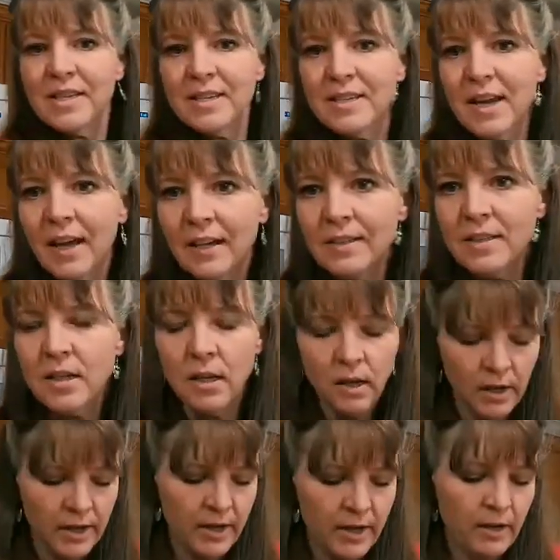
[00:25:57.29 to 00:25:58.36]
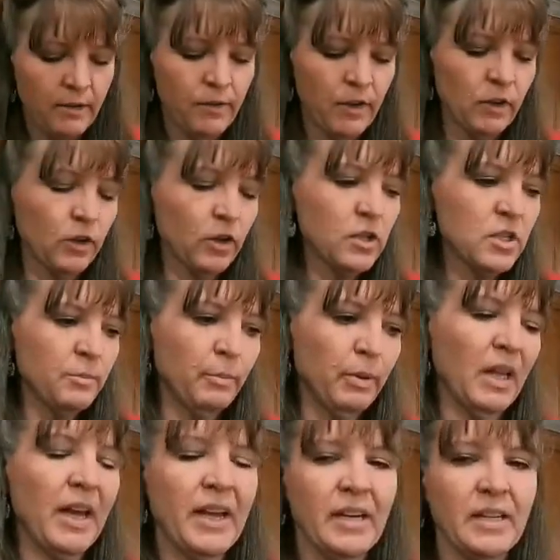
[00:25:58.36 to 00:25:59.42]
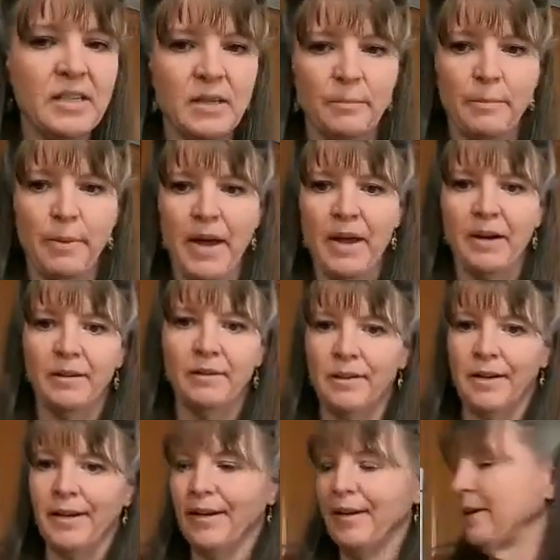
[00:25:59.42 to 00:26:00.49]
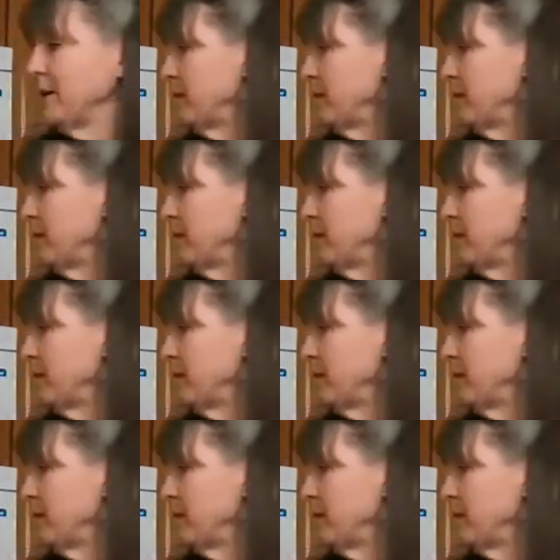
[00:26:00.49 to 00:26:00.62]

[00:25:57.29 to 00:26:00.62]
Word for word: seasoned if it looks bland and pale, I